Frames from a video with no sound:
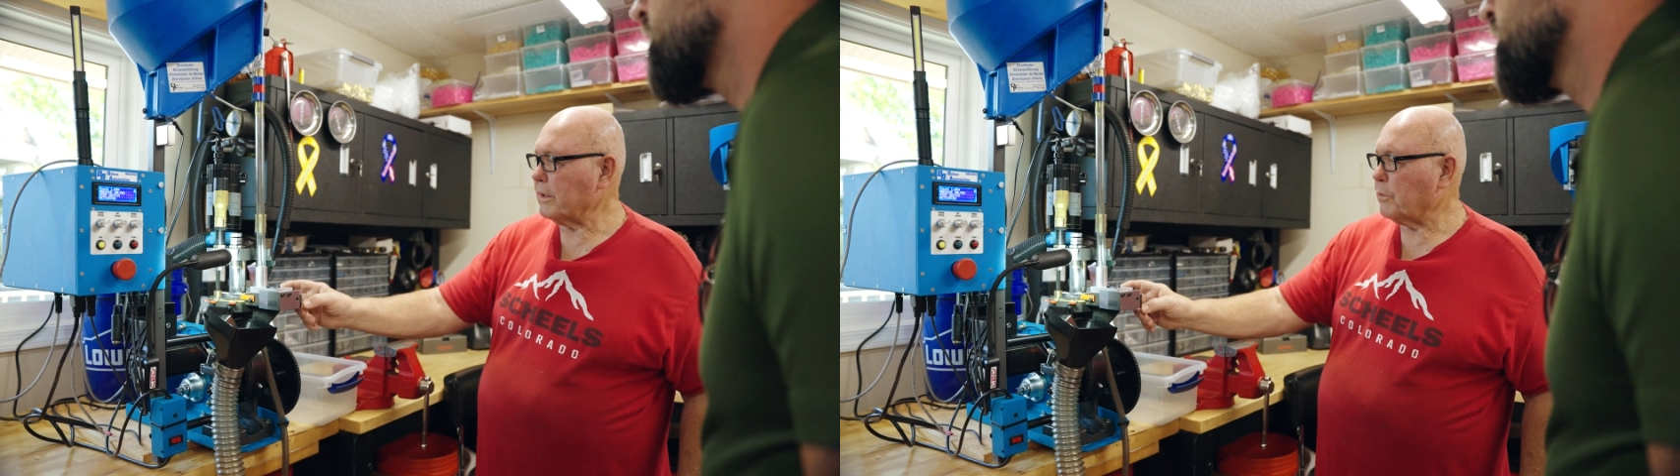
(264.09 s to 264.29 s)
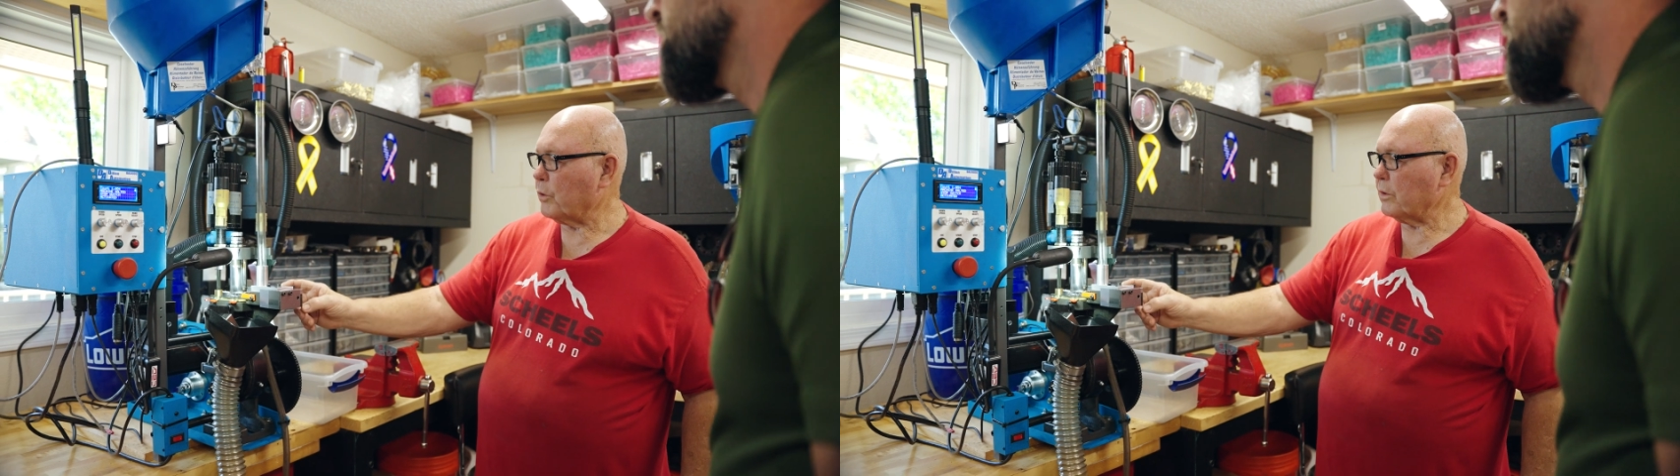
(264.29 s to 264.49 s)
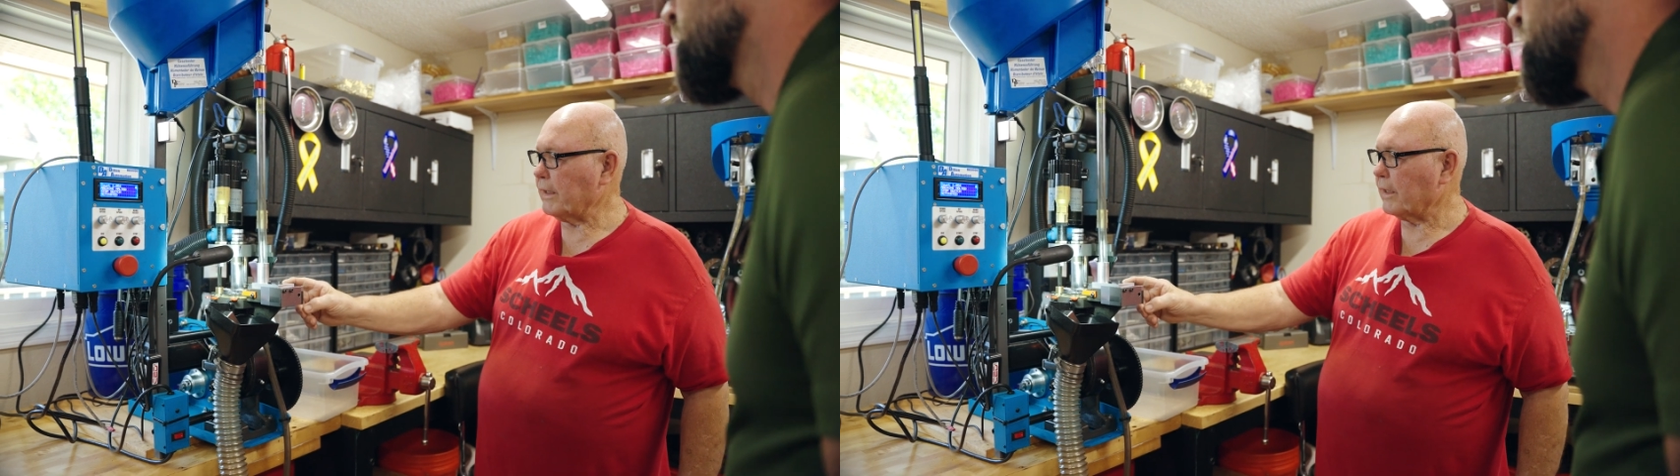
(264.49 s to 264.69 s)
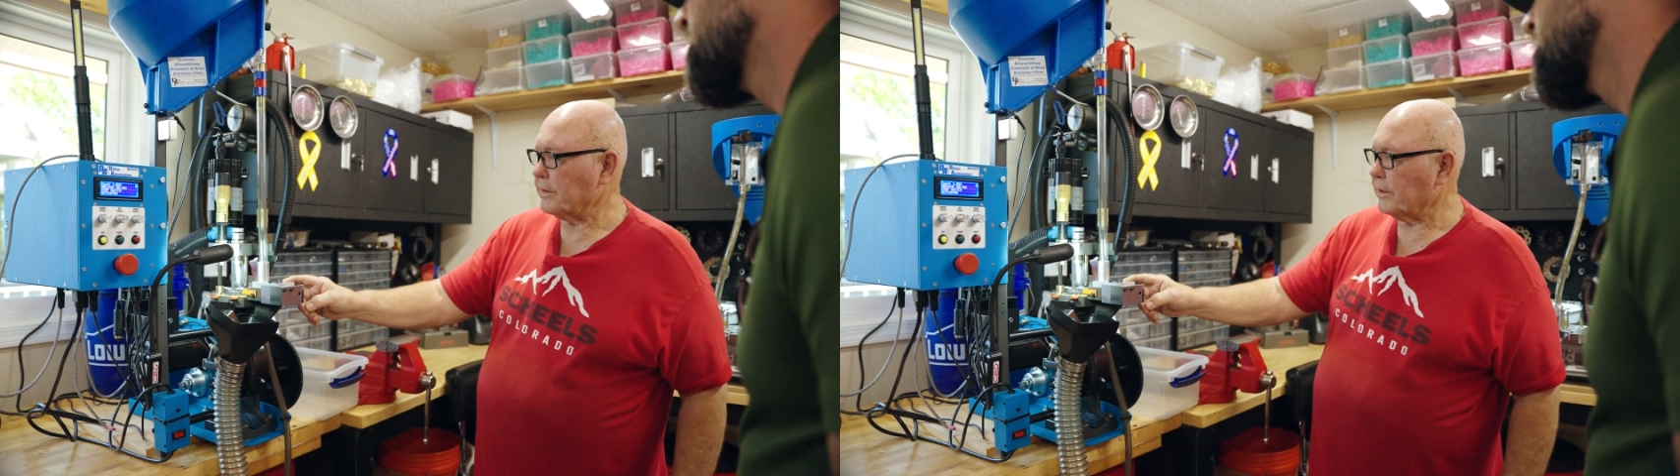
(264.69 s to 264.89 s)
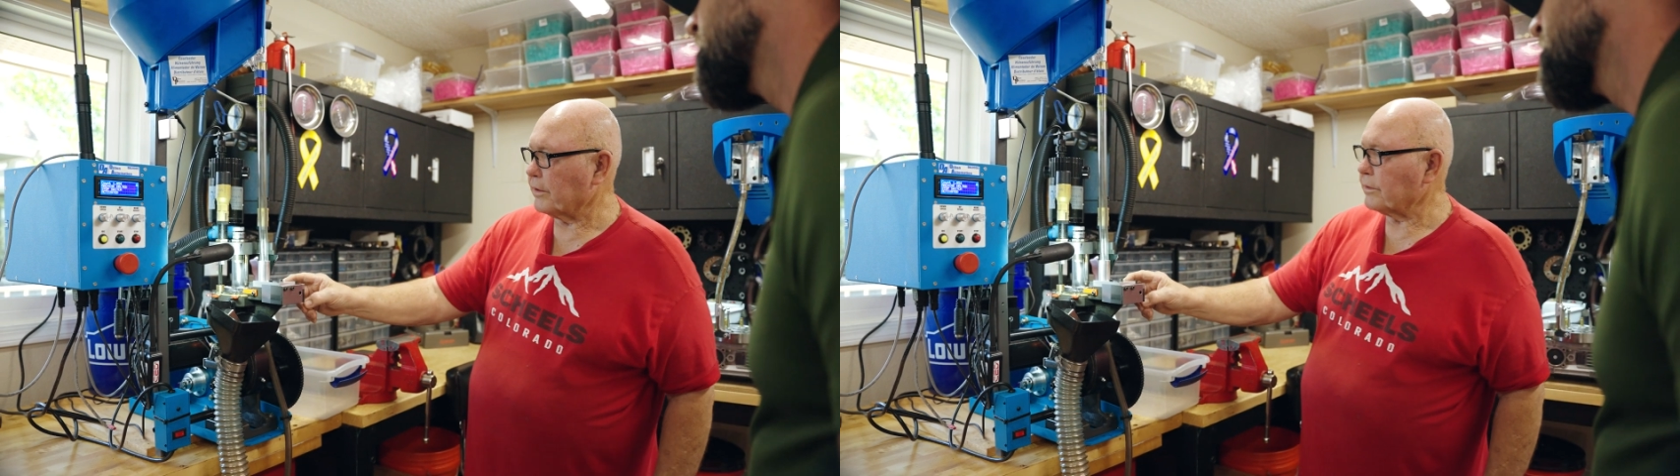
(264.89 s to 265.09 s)
moly on
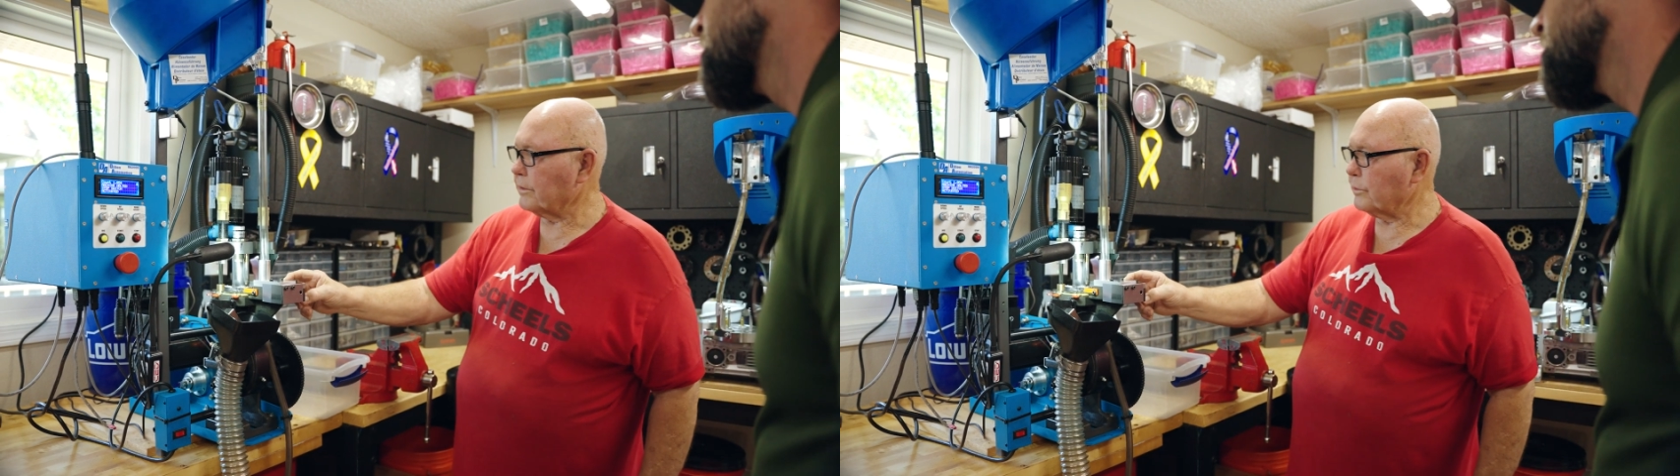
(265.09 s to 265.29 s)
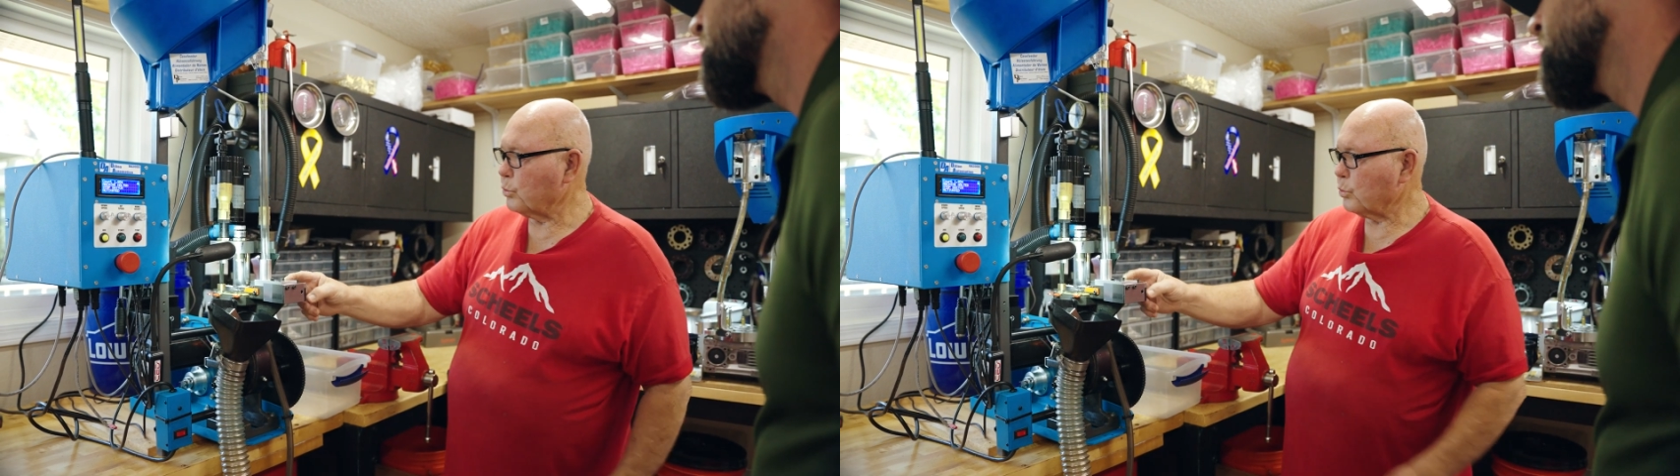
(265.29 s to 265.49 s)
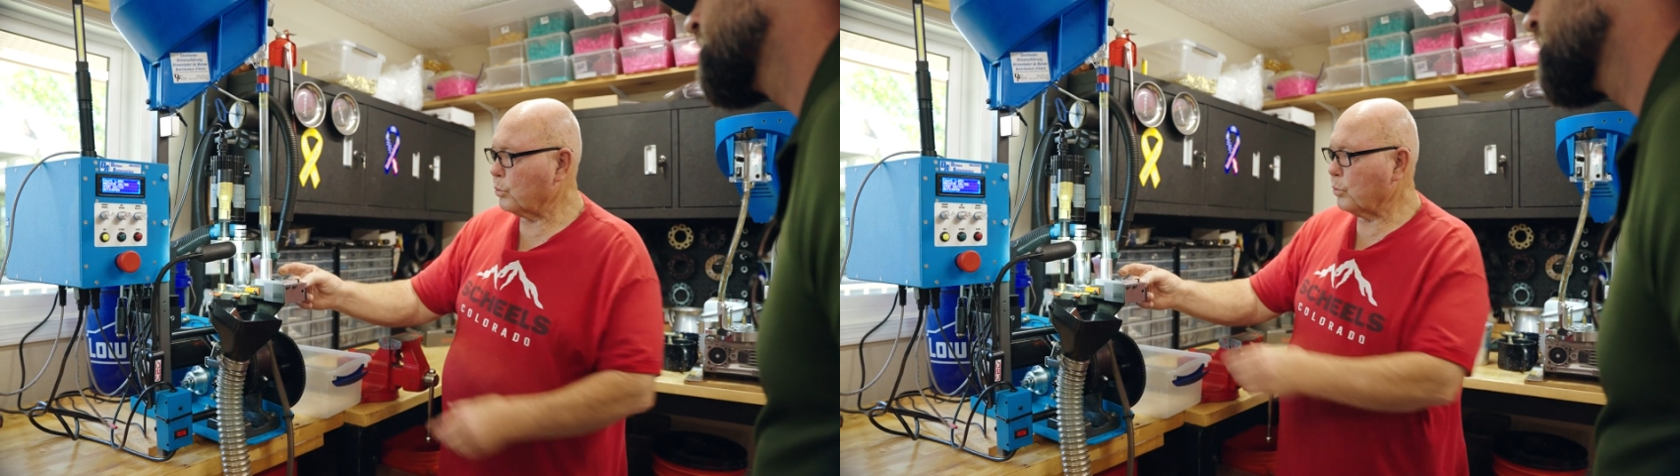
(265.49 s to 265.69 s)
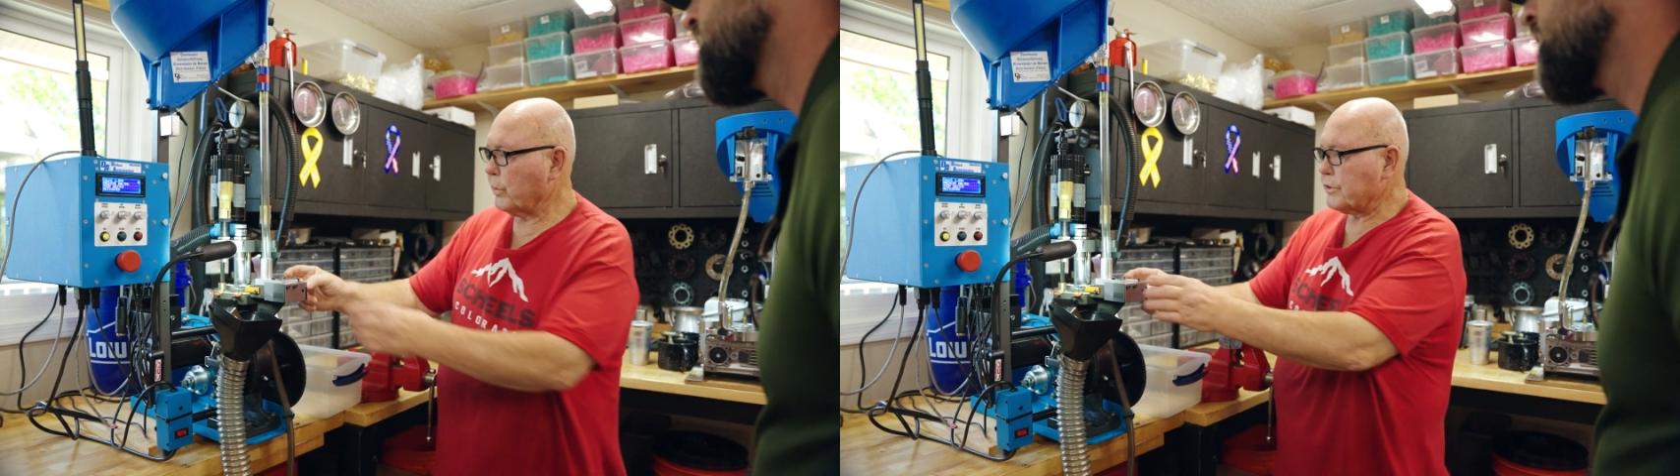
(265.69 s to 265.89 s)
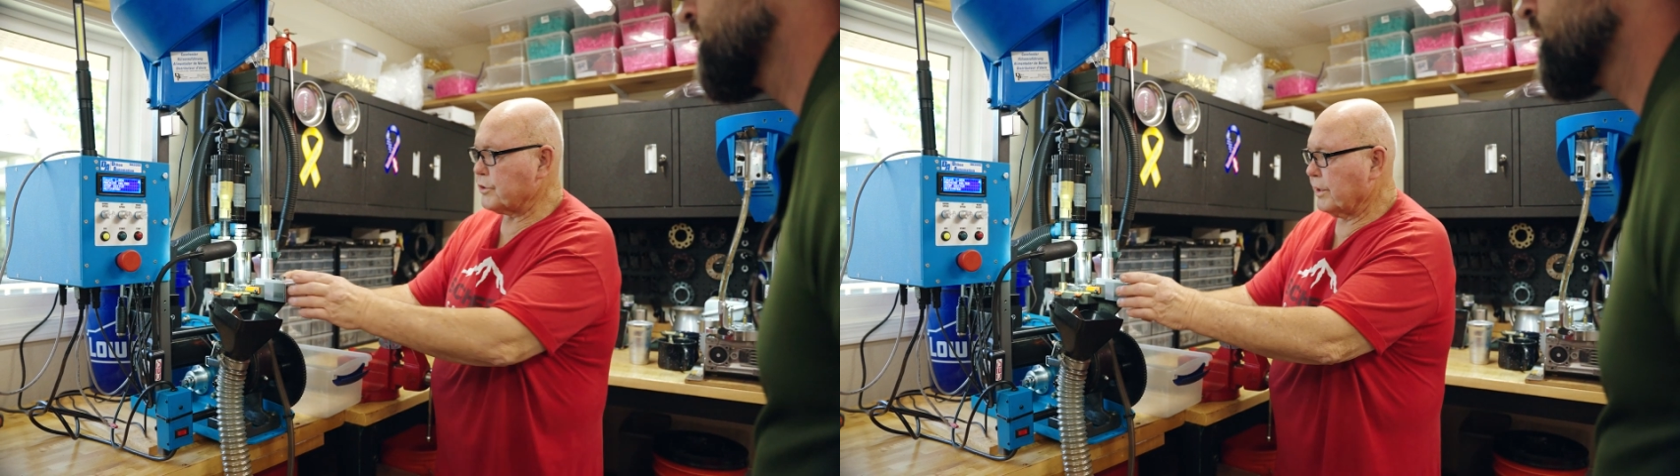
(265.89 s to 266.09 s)
here,
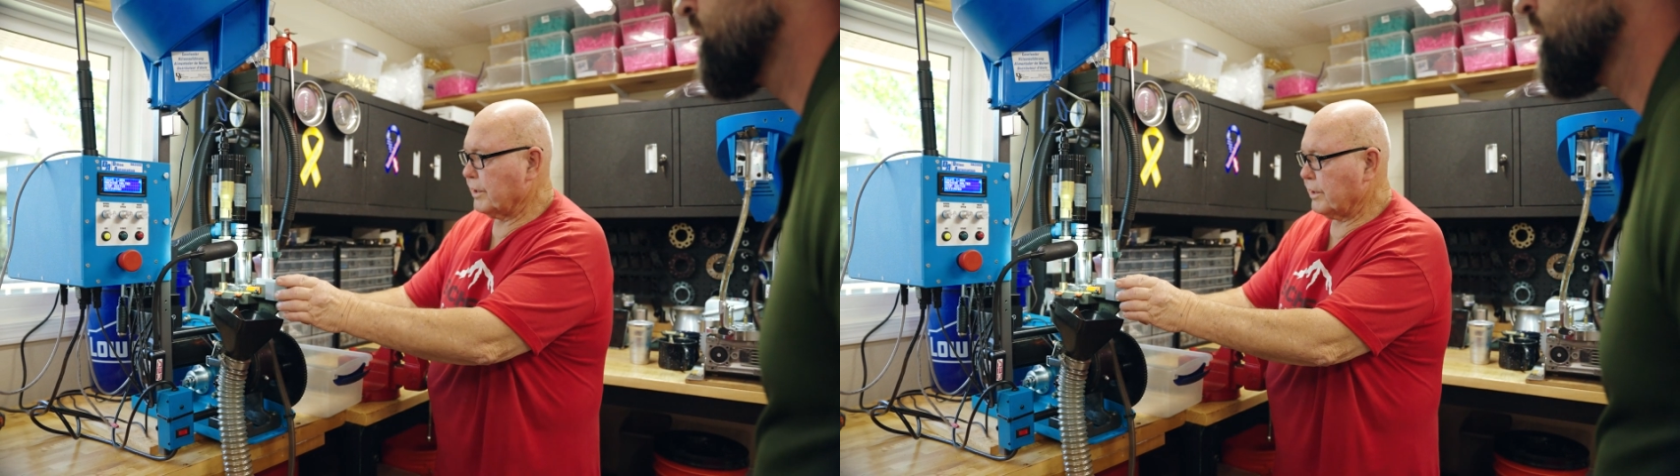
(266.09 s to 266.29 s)
which